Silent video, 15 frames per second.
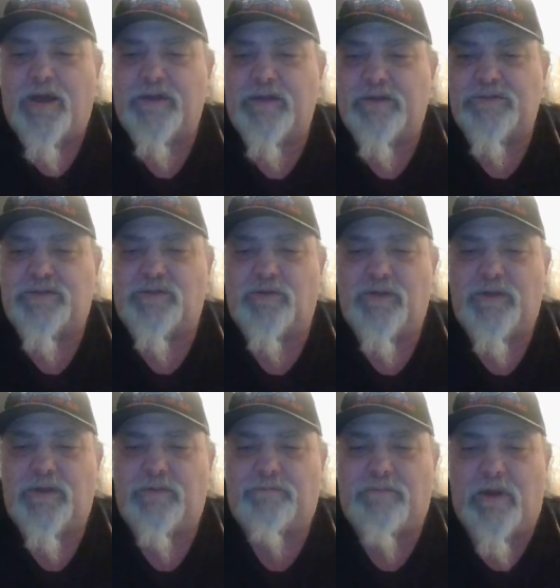I got a
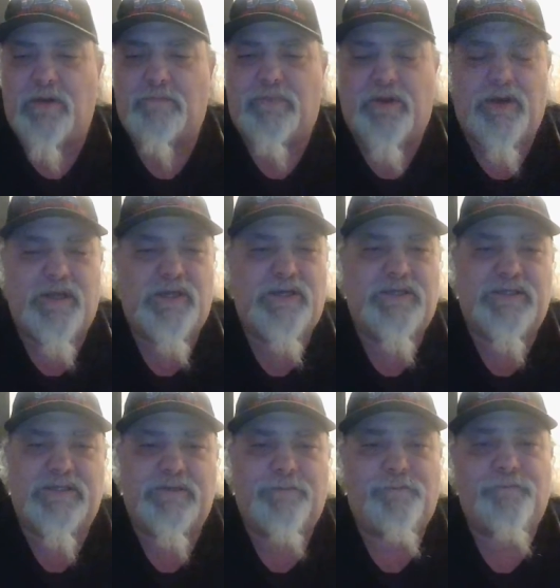story about
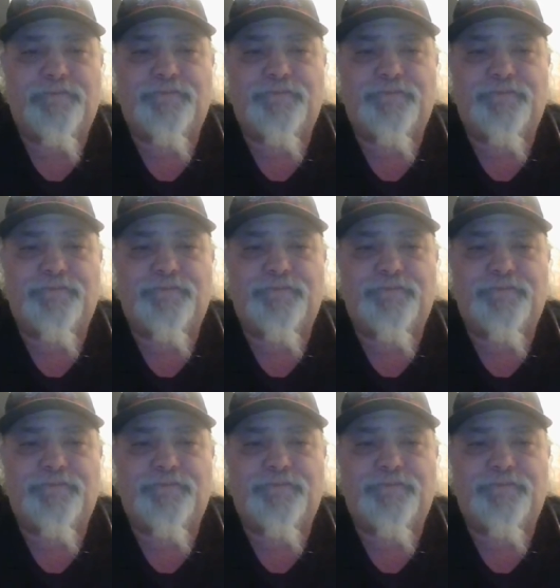police,